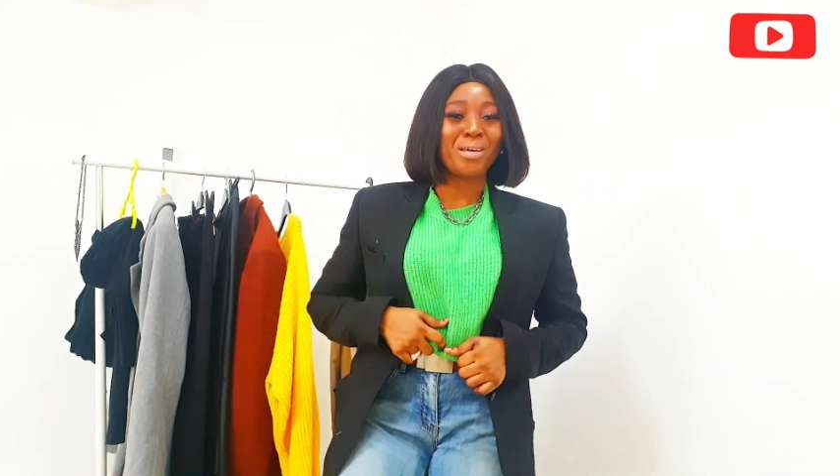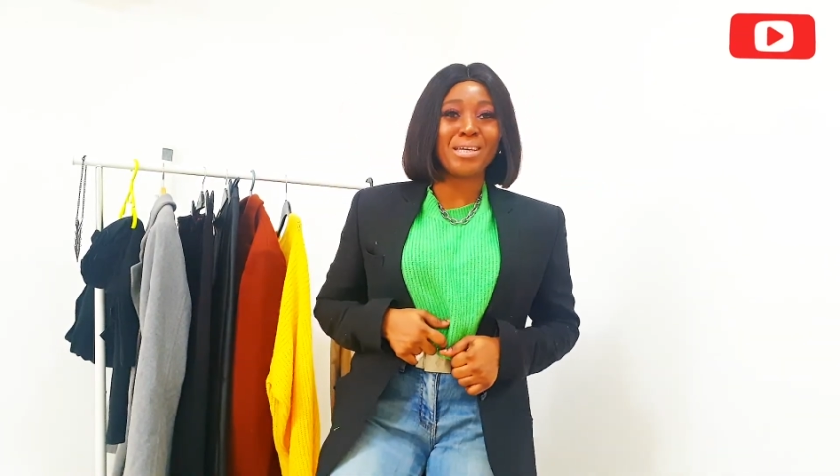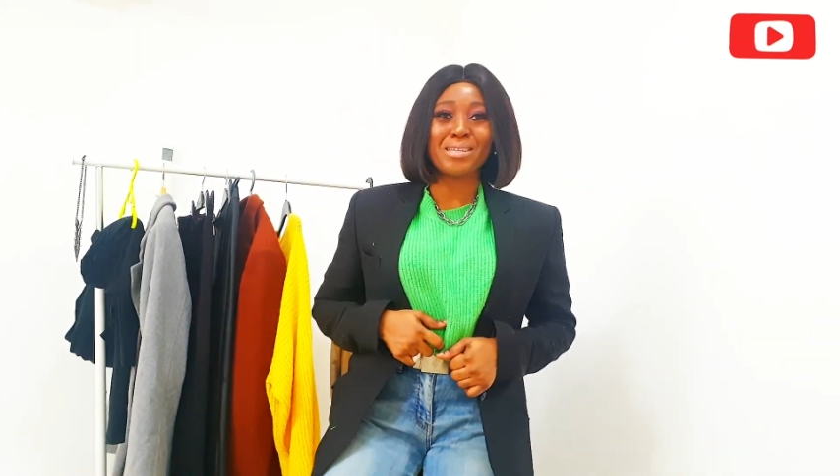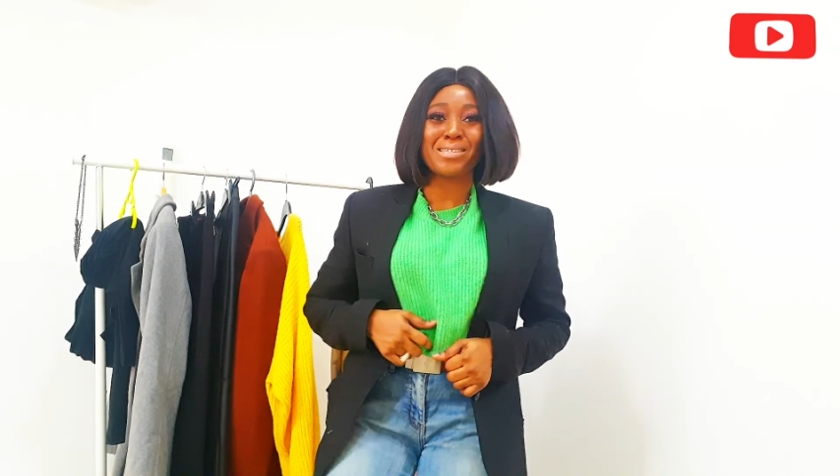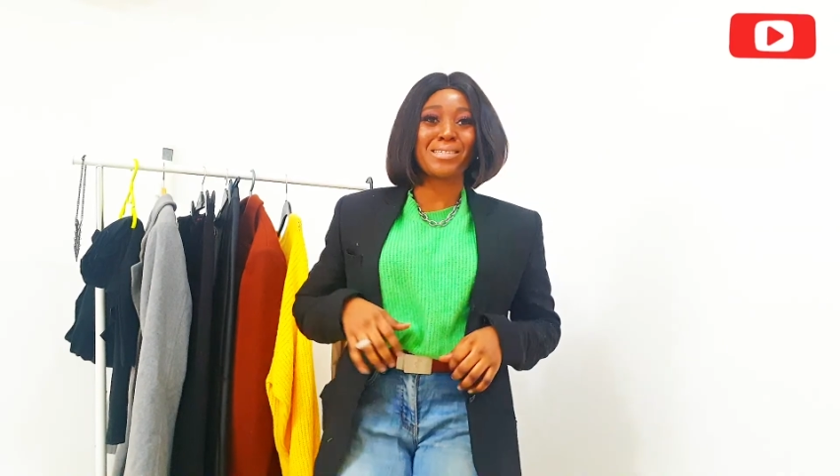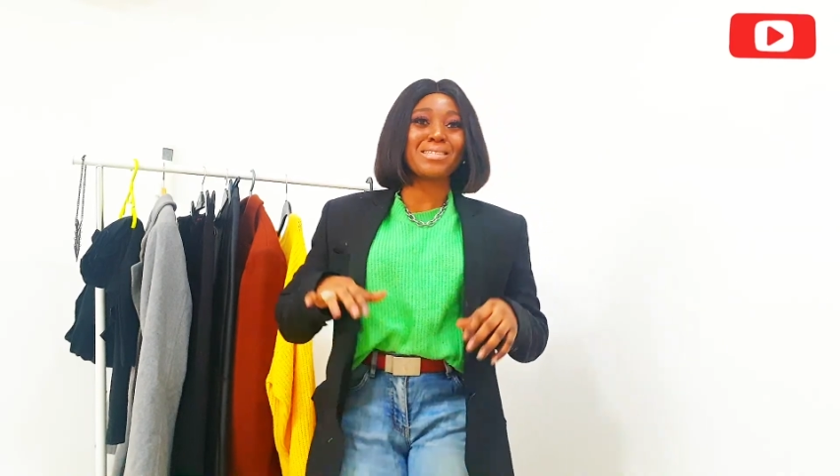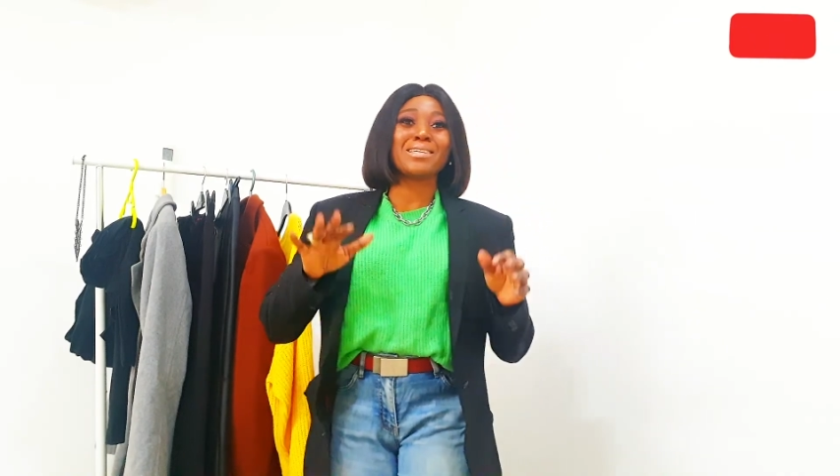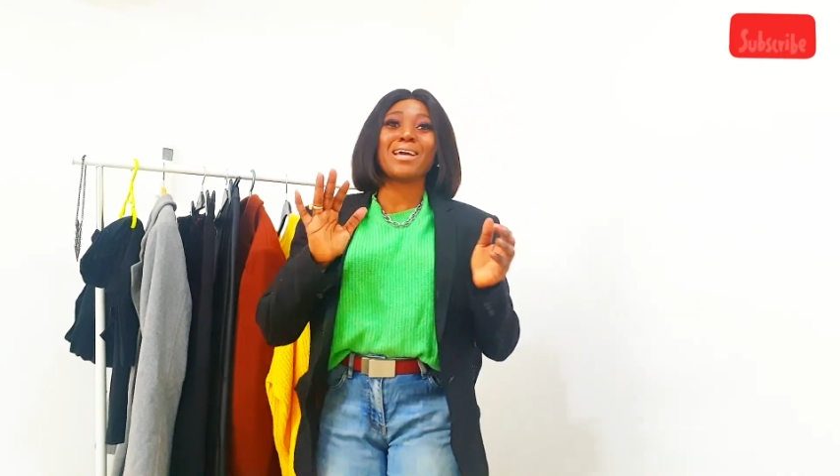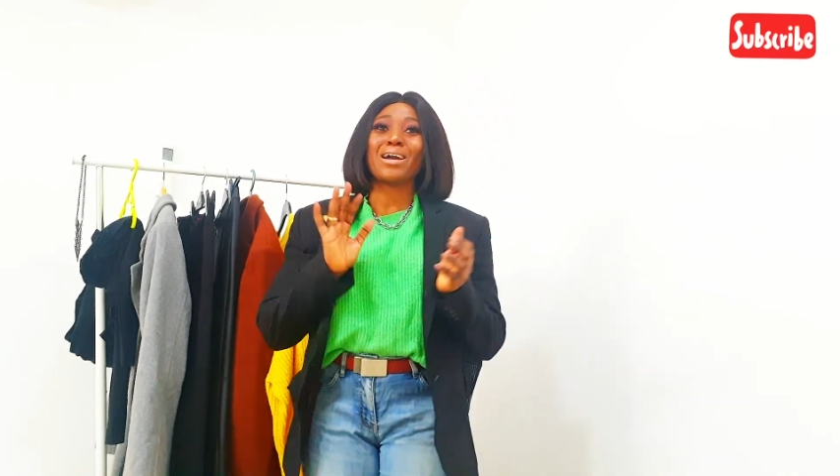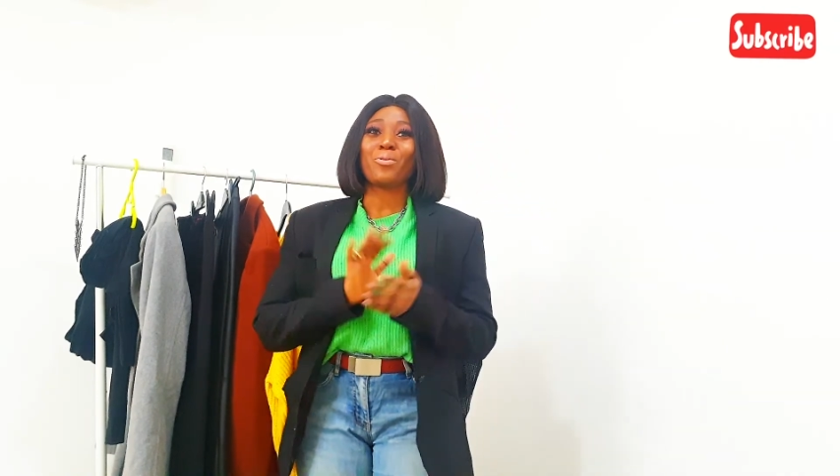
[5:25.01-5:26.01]
me in this
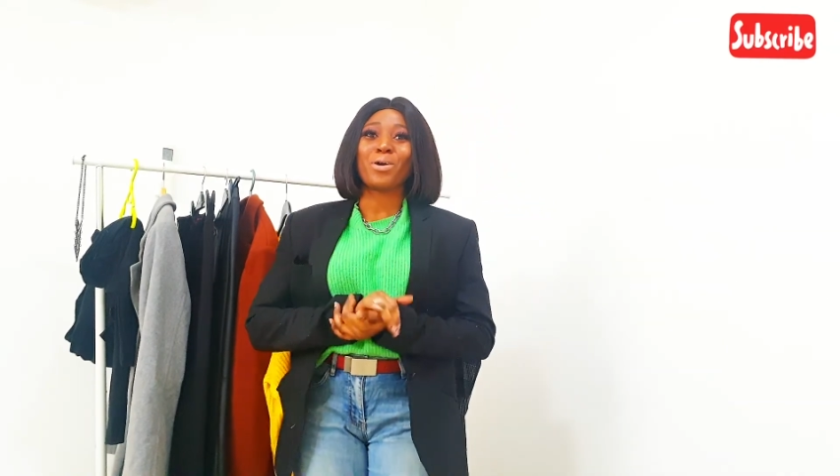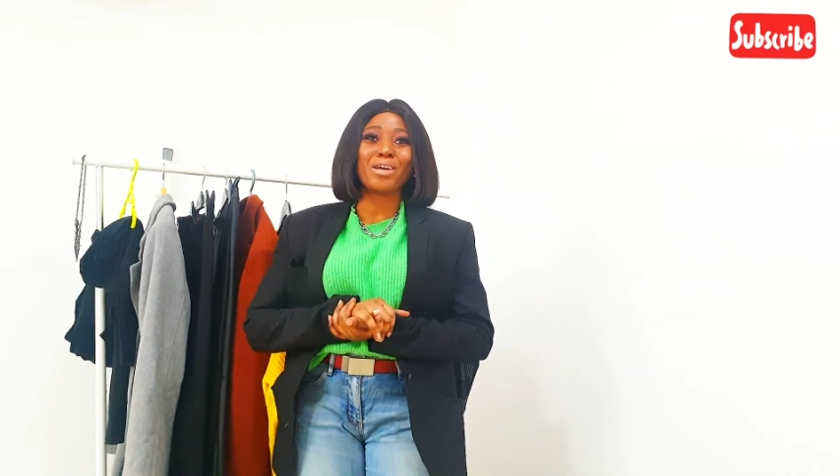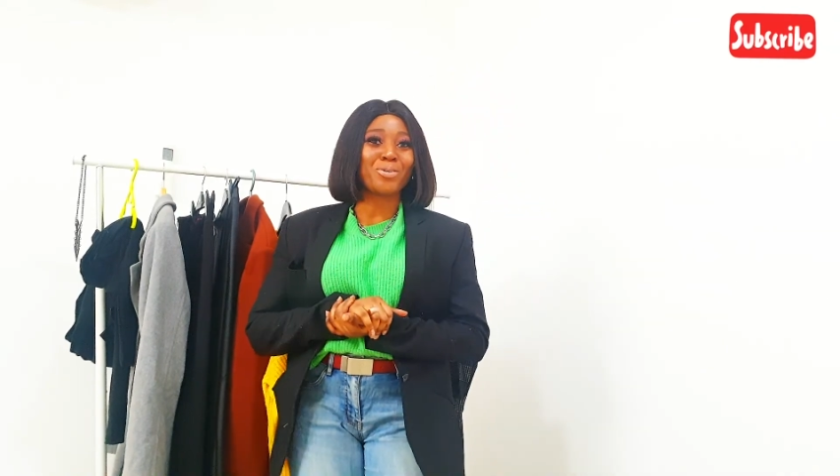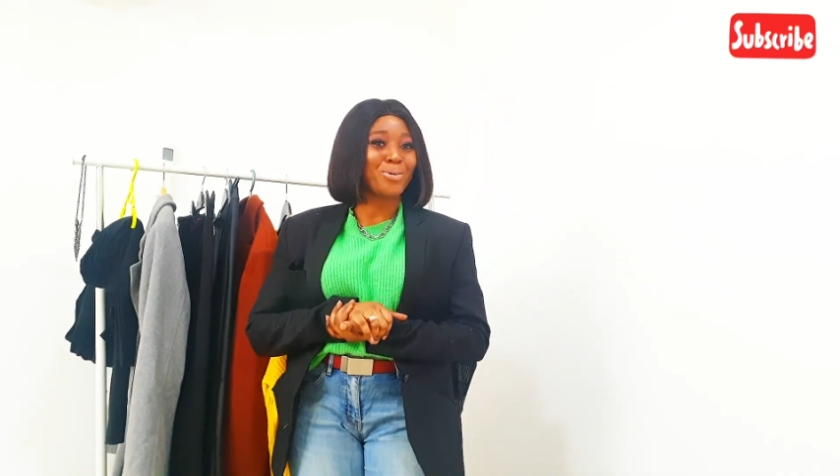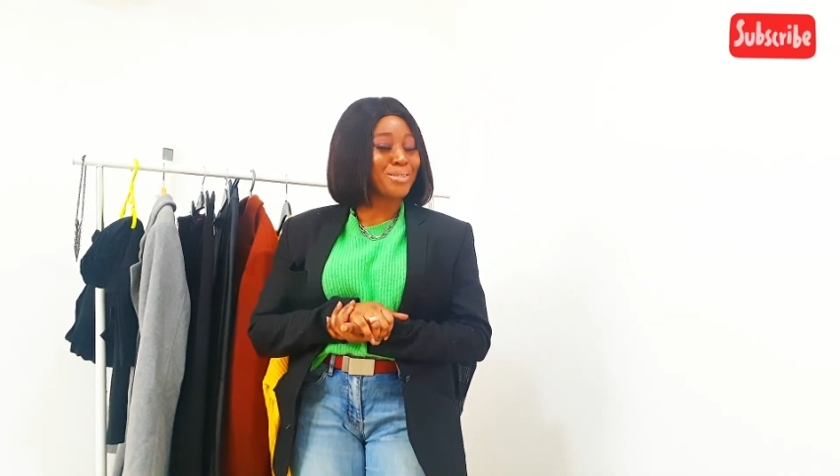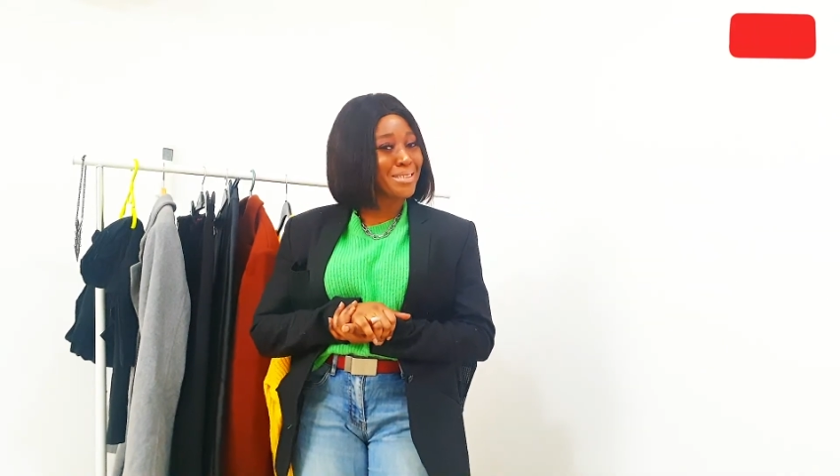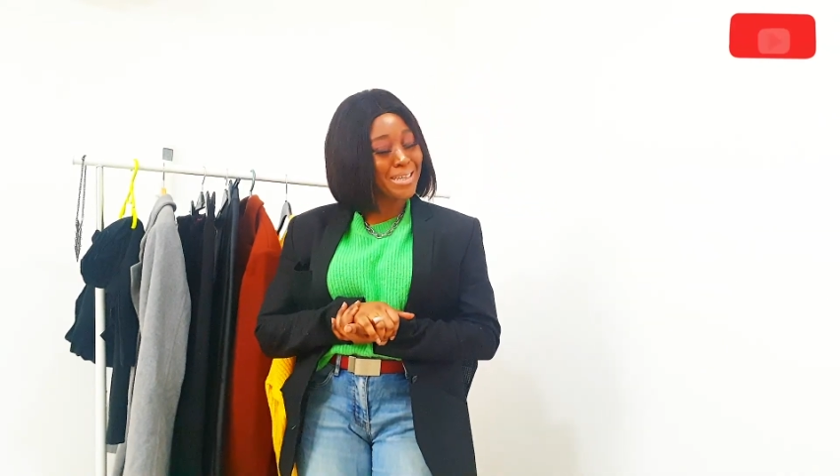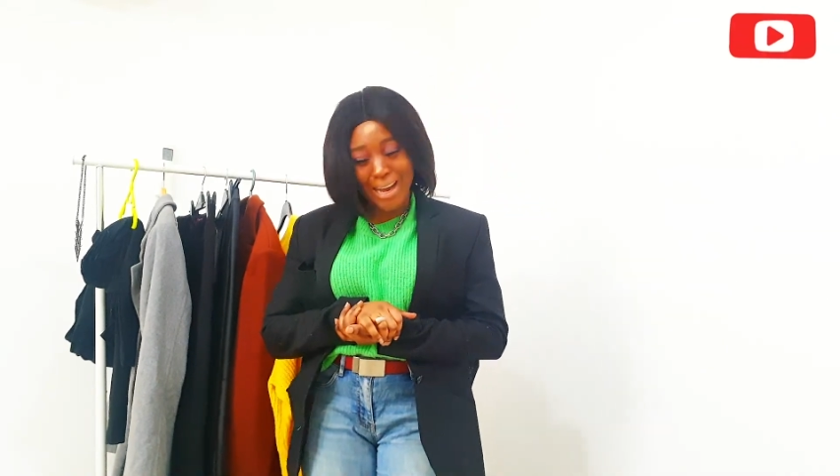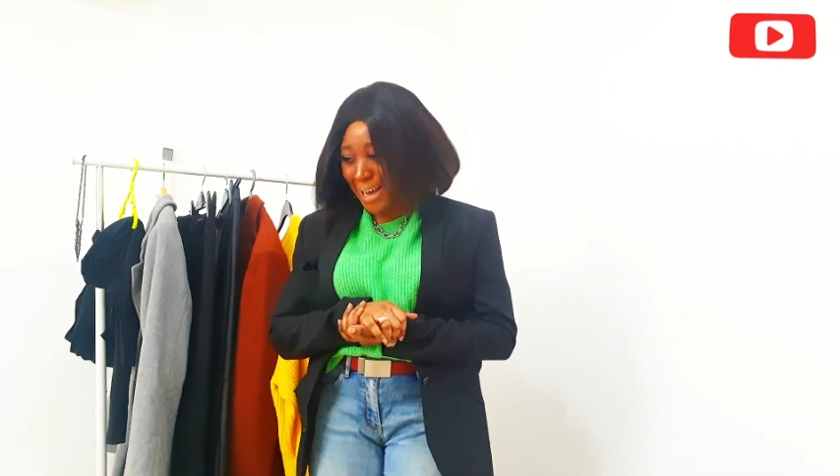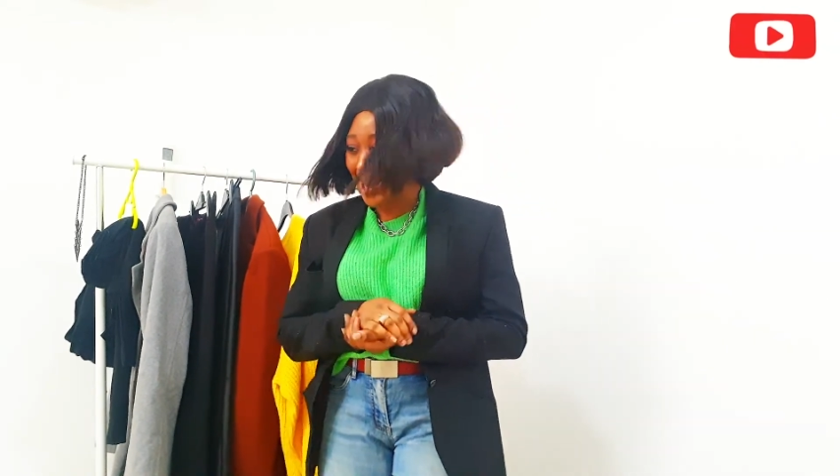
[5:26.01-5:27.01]
season like i wear it all the
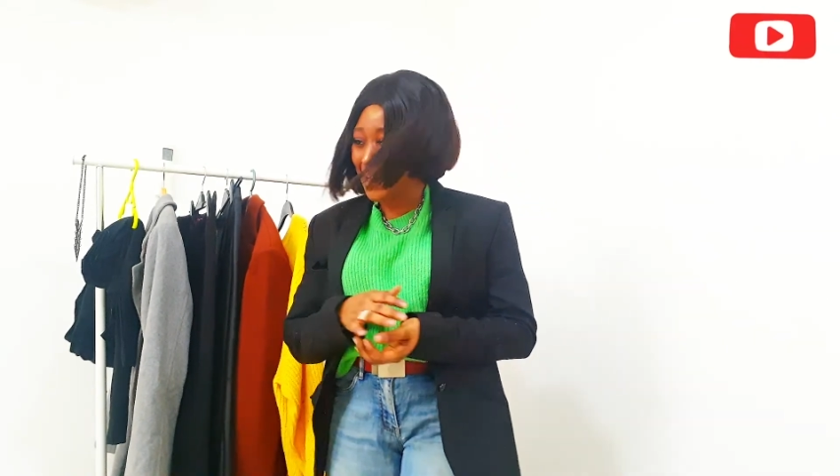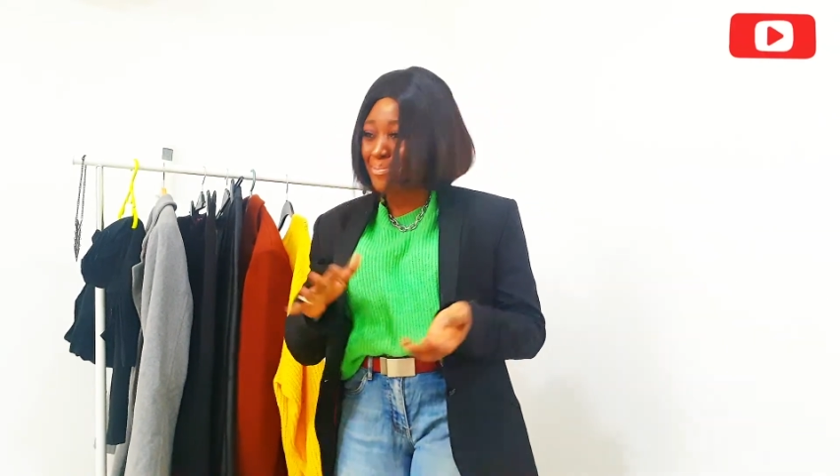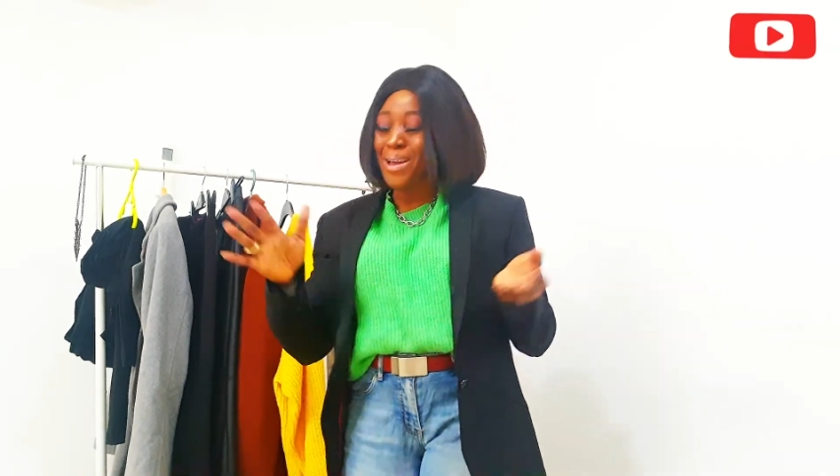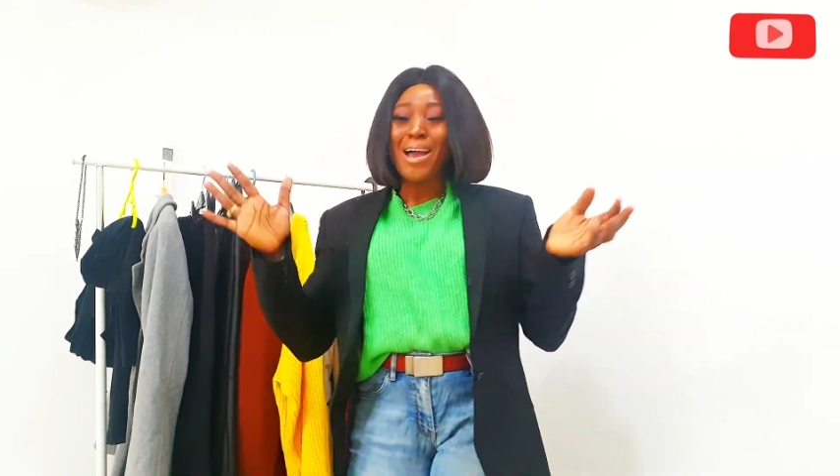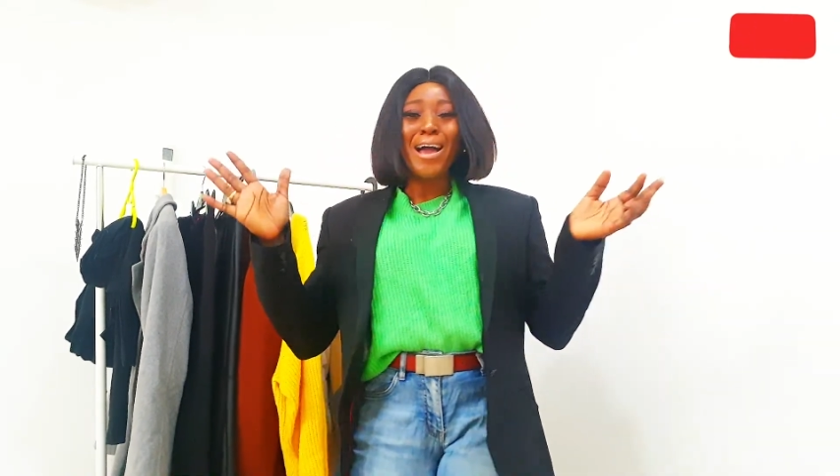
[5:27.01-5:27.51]
time